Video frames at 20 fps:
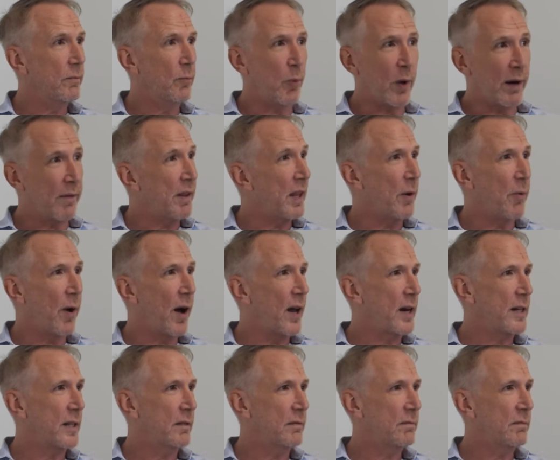whenever they want
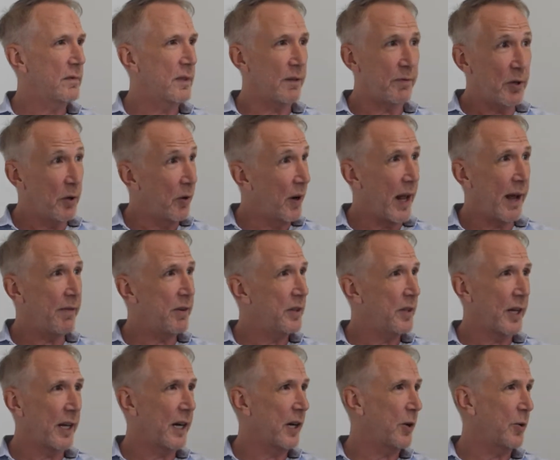it. And if you don't have it,
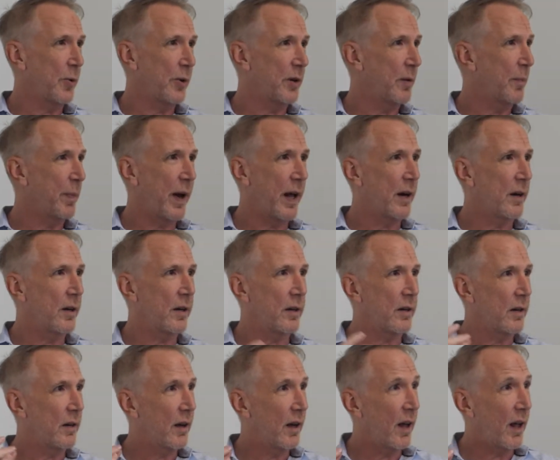they're going to go to a
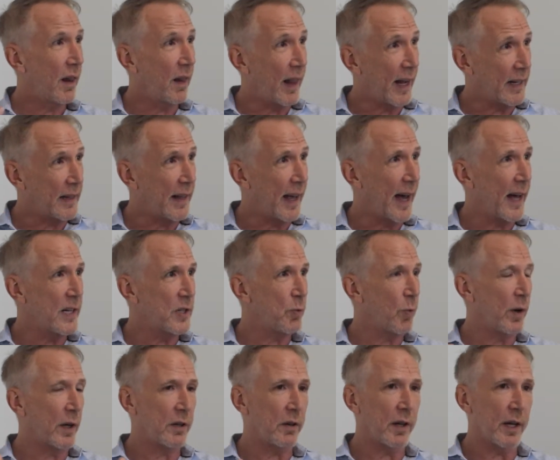competitor like that. It's
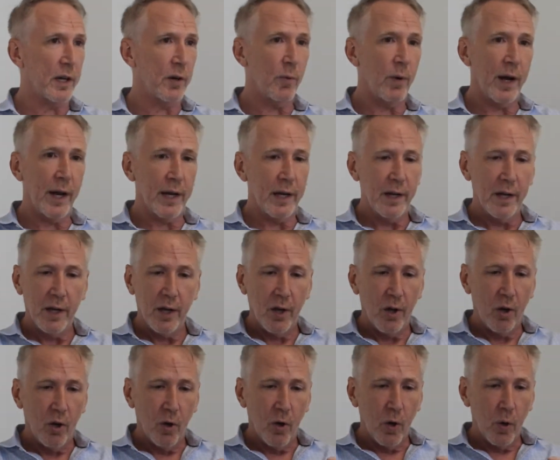one click away.
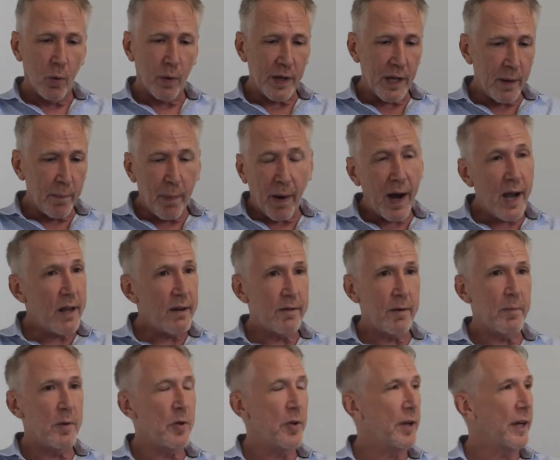When they buy it
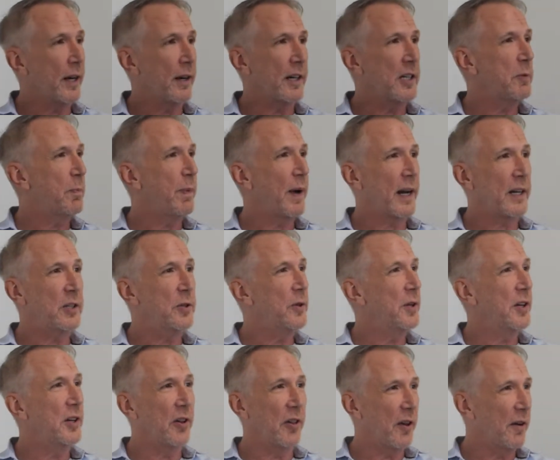from you, they're going to expect you
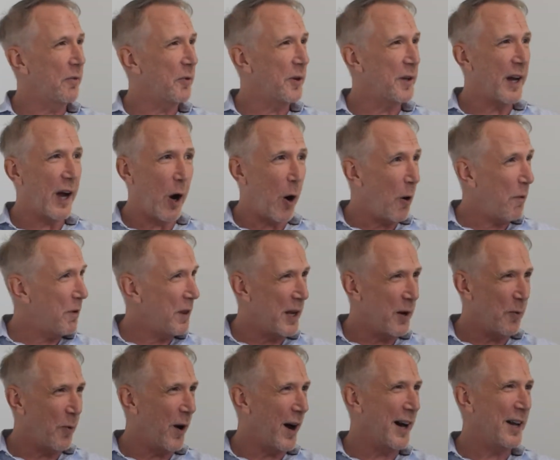to deliver it however
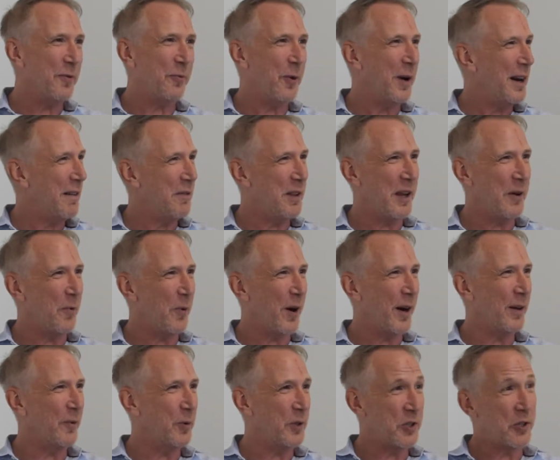they want, whenever they
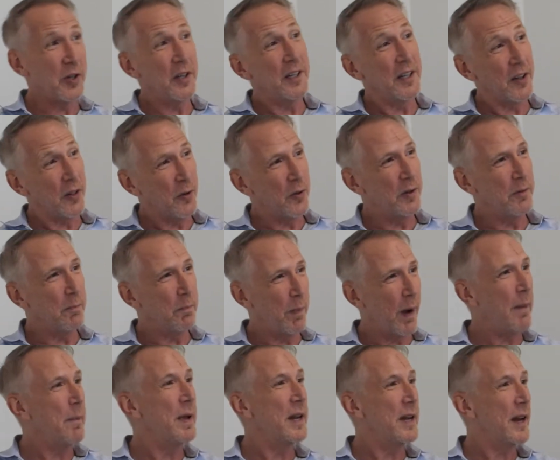want, which could include
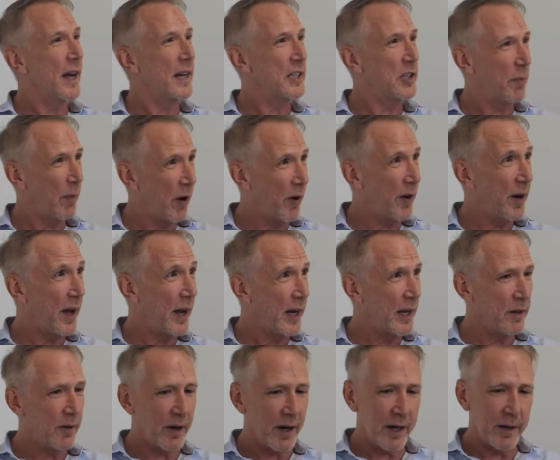by midnight tomorrow
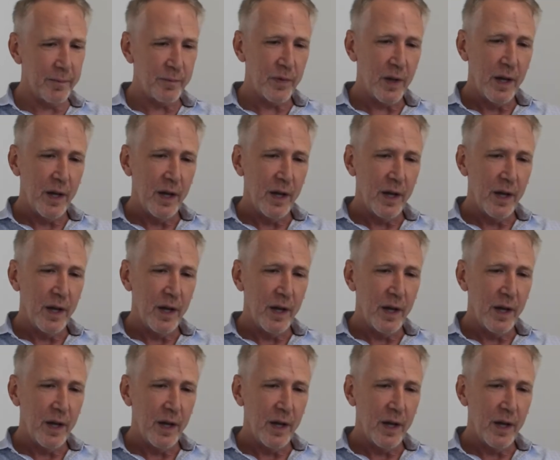night, right?